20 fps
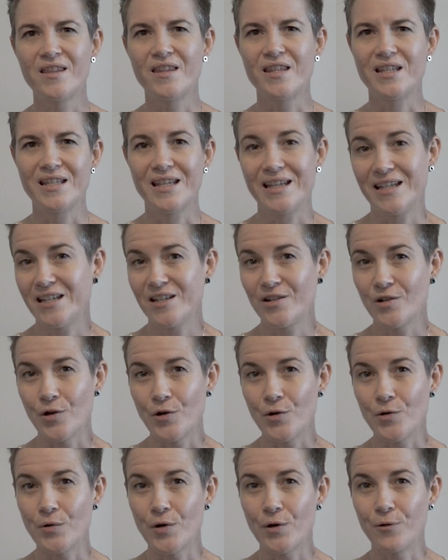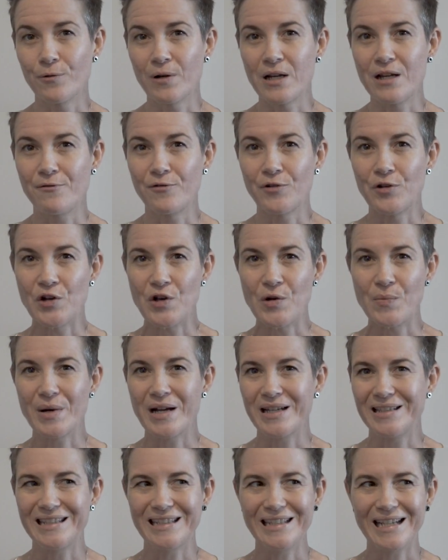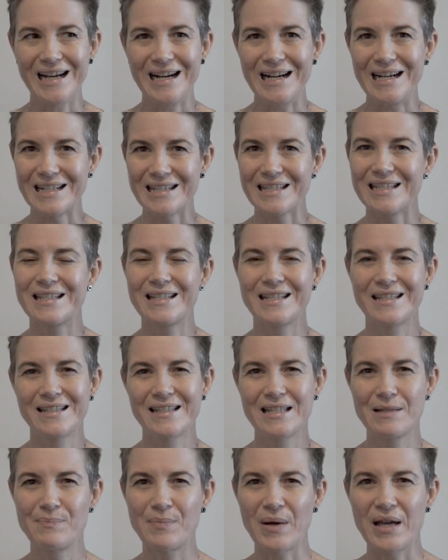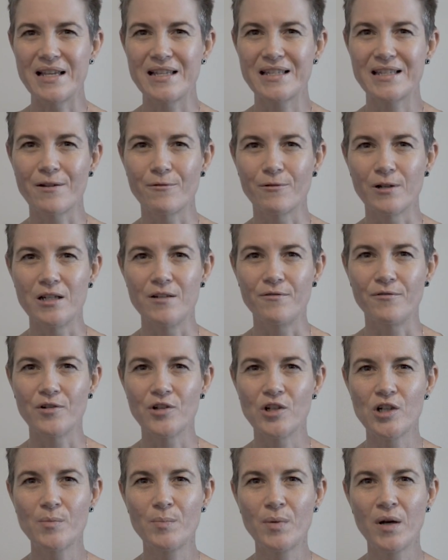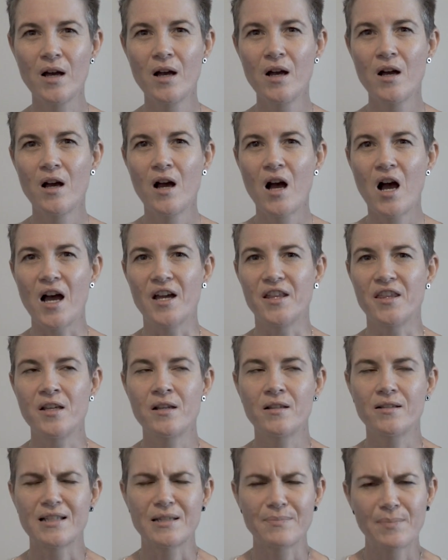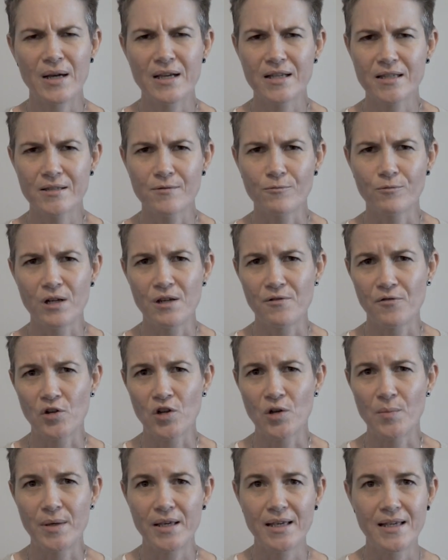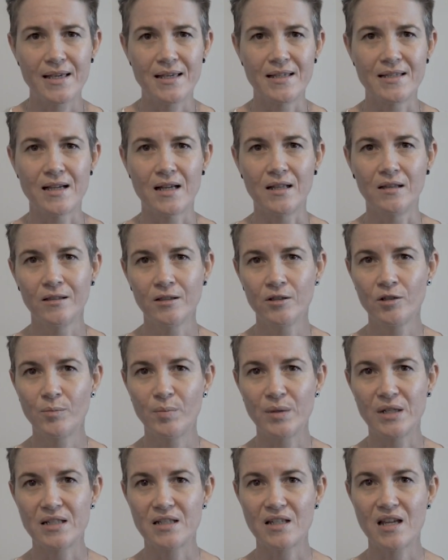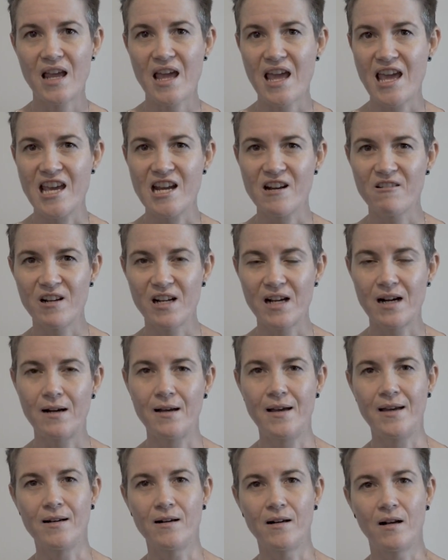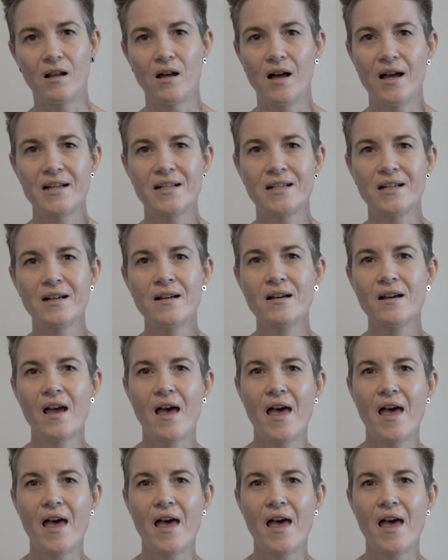the Eno reverb and the Artist Space reverb. I think the Space Reverb is a little bit airier and lighter,